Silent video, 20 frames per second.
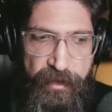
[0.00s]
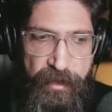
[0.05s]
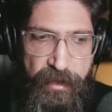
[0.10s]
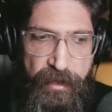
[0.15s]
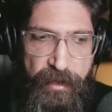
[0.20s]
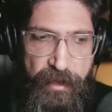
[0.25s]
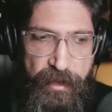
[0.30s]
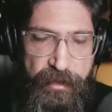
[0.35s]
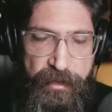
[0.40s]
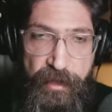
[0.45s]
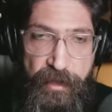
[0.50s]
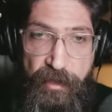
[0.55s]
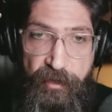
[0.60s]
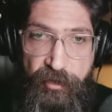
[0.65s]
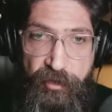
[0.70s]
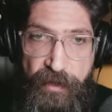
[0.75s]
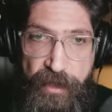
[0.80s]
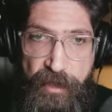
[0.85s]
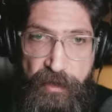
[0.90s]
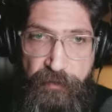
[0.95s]
the
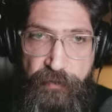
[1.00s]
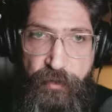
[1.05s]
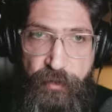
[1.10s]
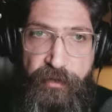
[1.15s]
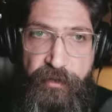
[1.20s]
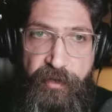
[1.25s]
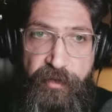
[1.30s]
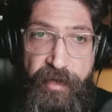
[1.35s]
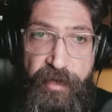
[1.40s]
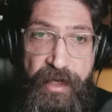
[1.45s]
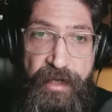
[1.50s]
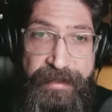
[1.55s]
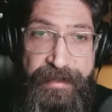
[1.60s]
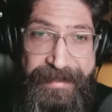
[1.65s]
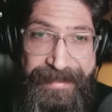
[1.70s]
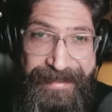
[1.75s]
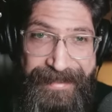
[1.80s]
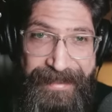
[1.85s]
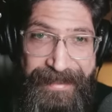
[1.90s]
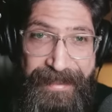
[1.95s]
Israeli forces
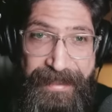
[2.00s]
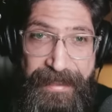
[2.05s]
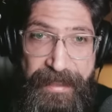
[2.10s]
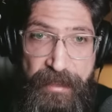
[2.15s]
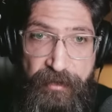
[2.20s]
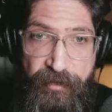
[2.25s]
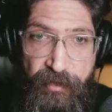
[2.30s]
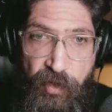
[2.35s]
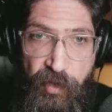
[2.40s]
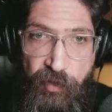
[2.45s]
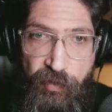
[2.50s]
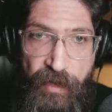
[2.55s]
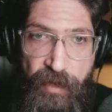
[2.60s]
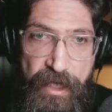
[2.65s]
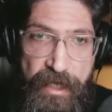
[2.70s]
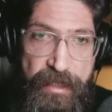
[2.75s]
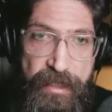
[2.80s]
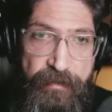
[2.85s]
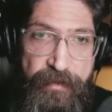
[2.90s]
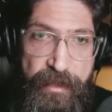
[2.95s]
until a
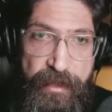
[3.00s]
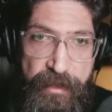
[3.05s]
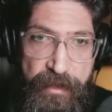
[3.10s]
ceasefire